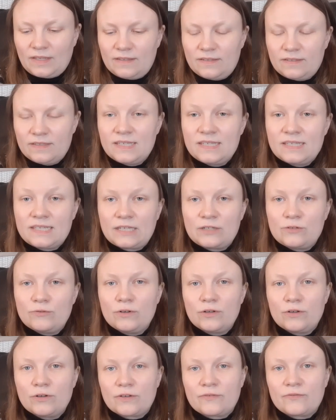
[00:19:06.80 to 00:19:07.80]
since I do
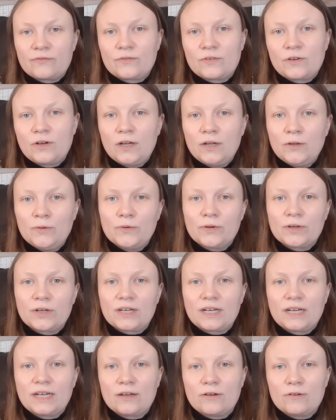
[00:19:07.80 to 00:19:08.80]
a lot of color
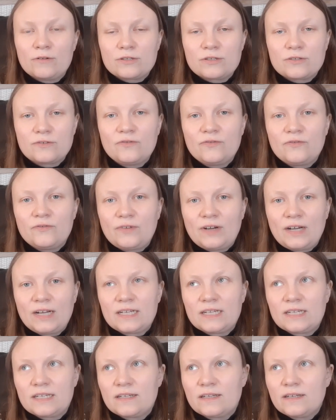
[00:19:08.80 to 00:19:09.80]
work, I also
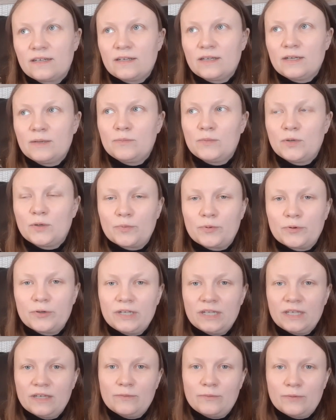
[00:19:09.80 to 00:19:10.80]
find it more
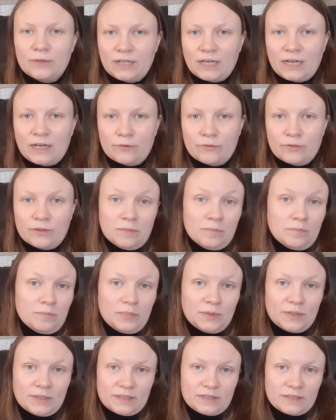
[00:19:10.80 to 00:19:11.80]
pretty without them,
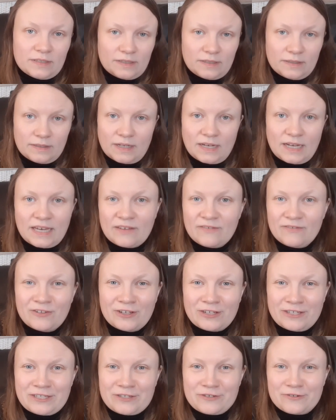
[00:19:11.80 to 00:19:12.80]
but I have
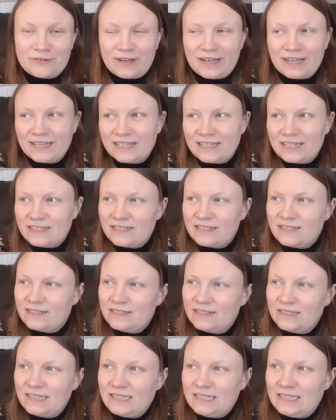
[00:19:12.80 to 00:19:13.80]
not tried.
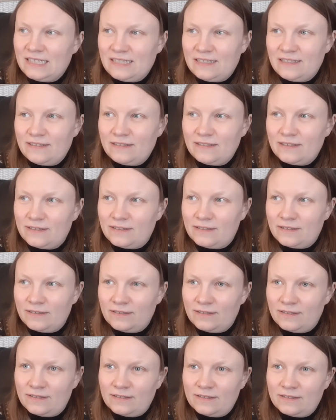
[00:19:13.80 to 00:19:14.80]

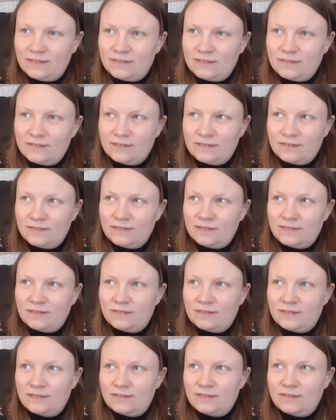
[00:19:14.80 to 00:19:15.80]
I
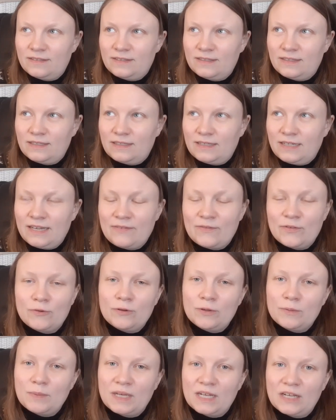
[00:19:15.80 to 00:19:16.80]
have
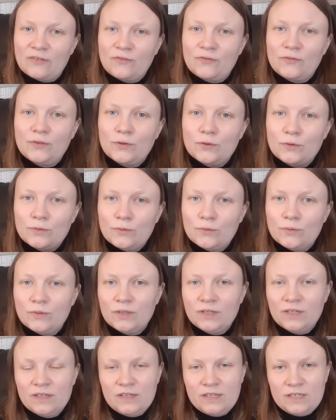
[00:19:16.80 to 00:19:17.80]
only made a few
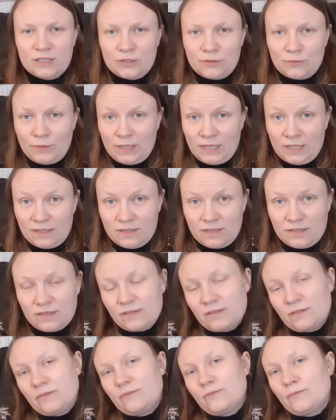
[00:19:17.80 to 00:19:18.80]

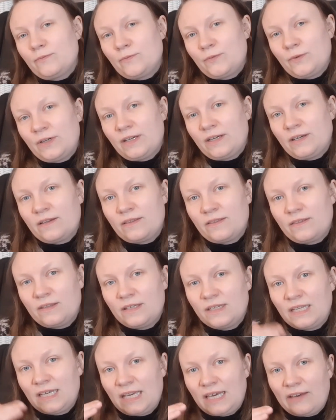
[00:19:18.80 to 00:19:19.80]
sweaters where the
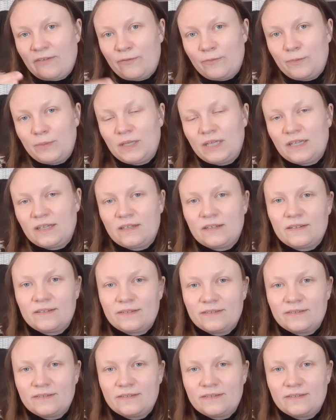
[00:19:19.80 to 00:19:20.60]
neck have been